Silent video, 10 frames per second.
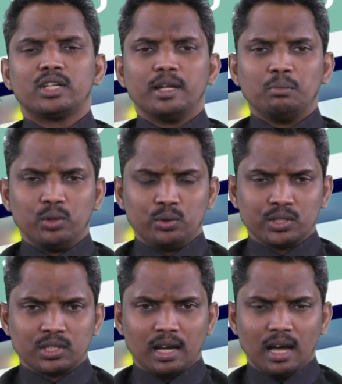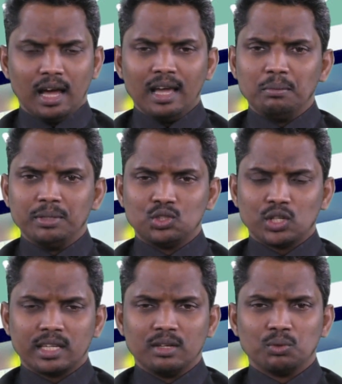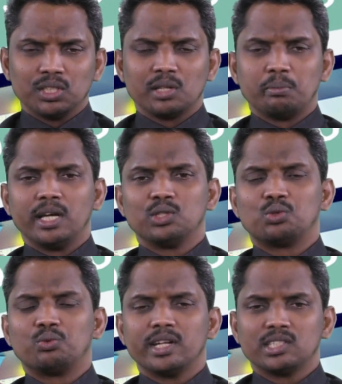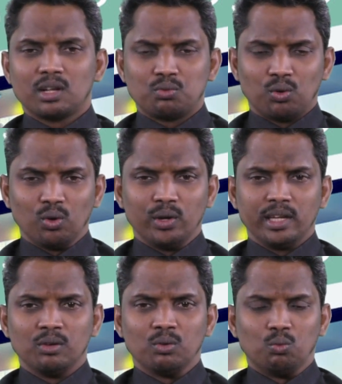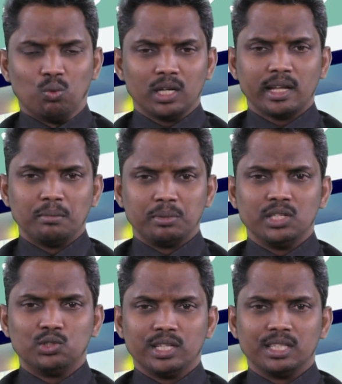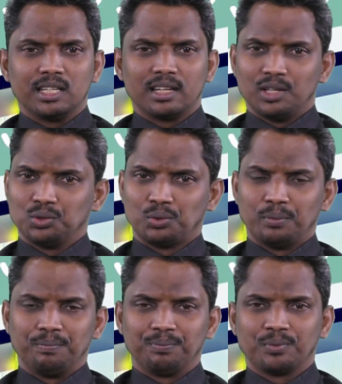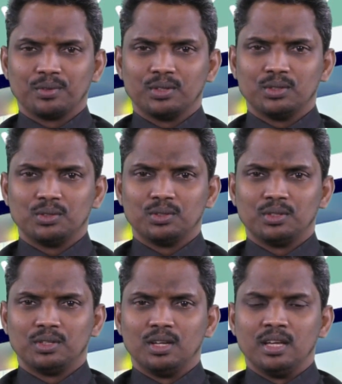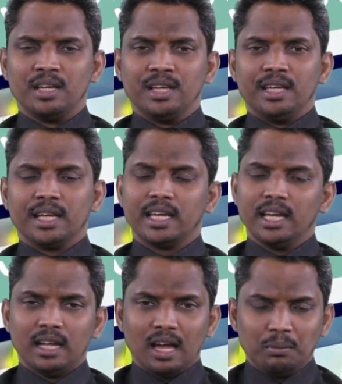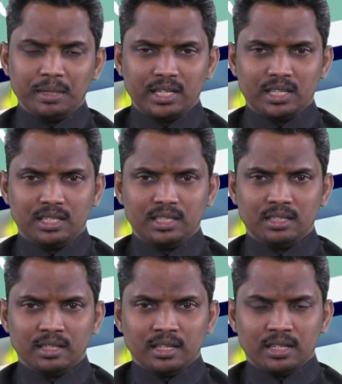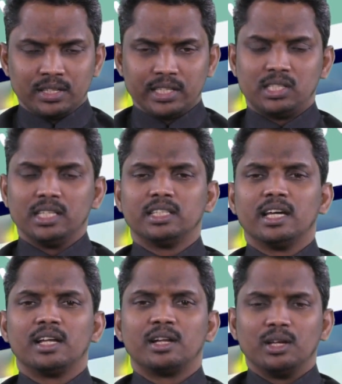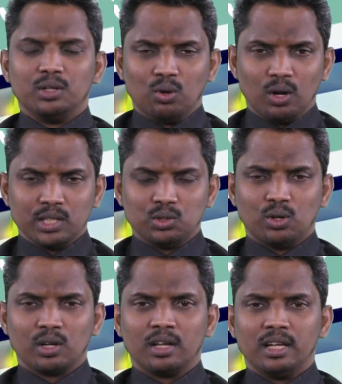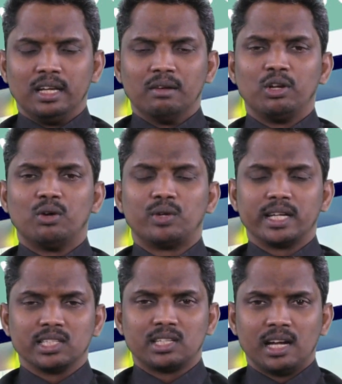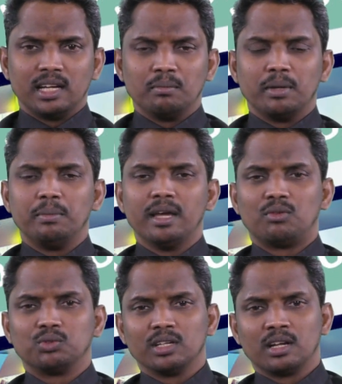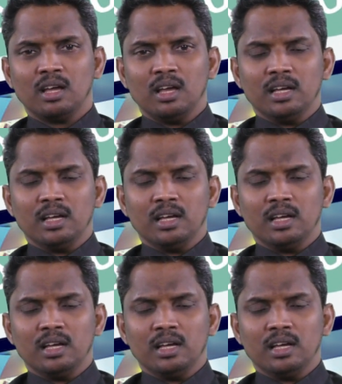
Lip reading: 10 minutes, I will be checking whether my students are following what I am teaching in the classroom. Again, I will be testing their knowledge or level of understanding maybe after